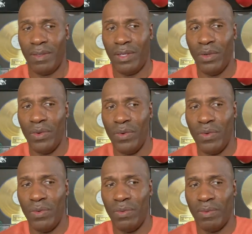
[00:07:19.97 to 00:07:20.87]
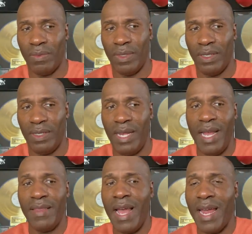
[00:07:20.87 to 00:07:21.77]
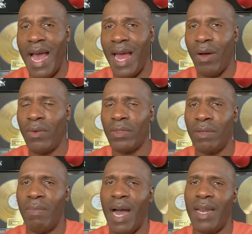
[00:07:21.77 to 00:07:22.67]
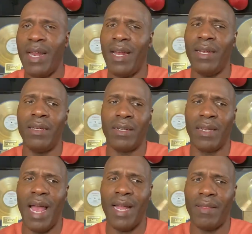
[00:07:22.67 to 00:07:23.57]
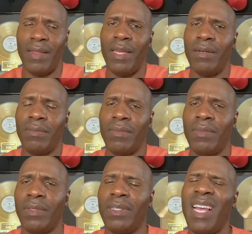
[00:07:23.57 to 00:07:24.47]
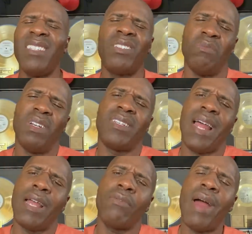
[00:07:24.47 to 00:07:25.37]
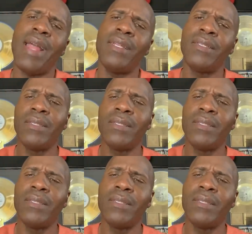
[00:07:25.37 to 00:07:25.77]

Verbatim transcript: to take that out on somebody that looked like them, that's too much like right.